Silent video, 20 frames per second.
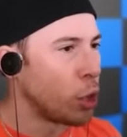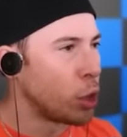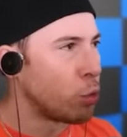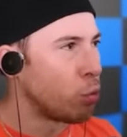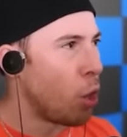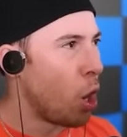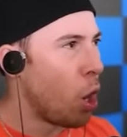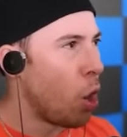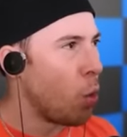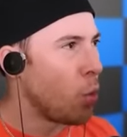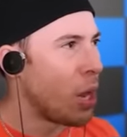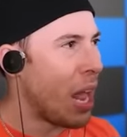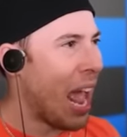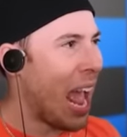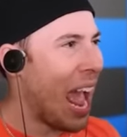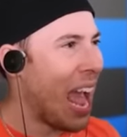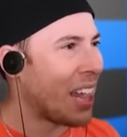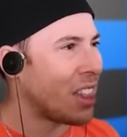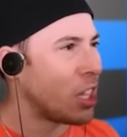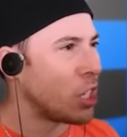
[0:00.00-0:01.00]
the drone
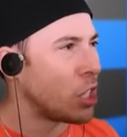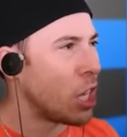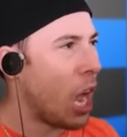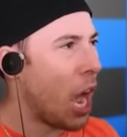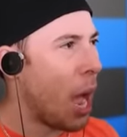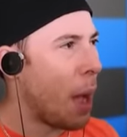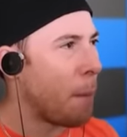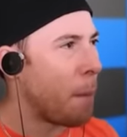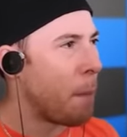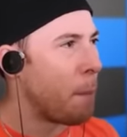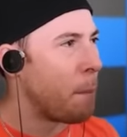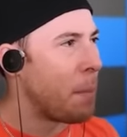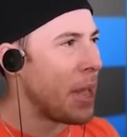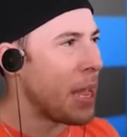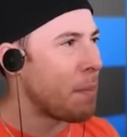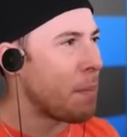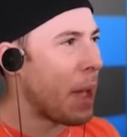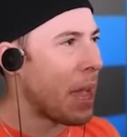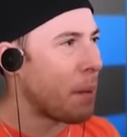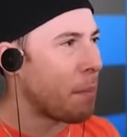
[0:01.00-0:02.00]
at the top.
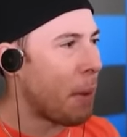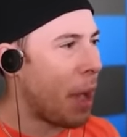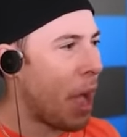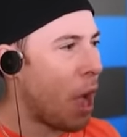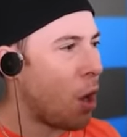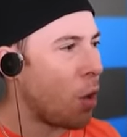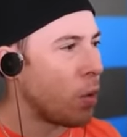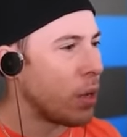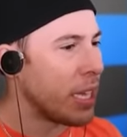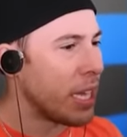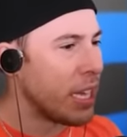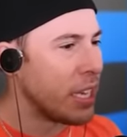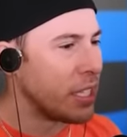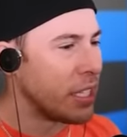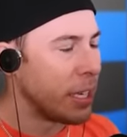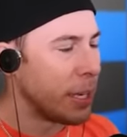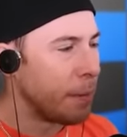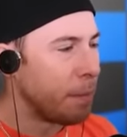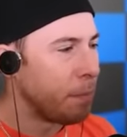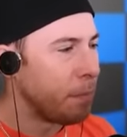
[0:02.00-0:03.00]
Bing, bang, bow.
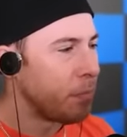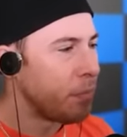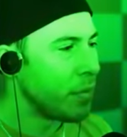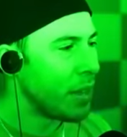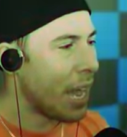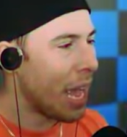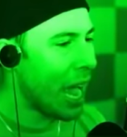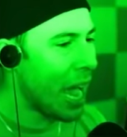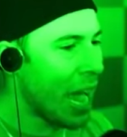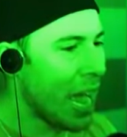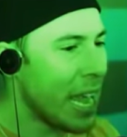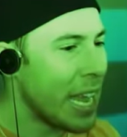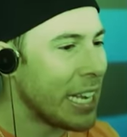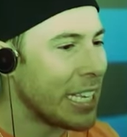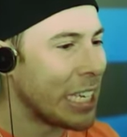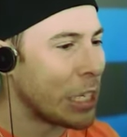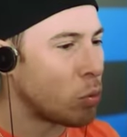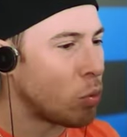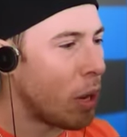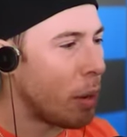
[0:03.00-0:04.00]
Easy.
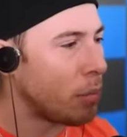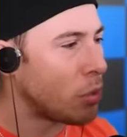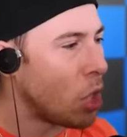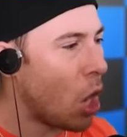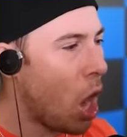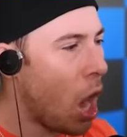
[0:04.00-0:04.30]
Nice. That's what I'm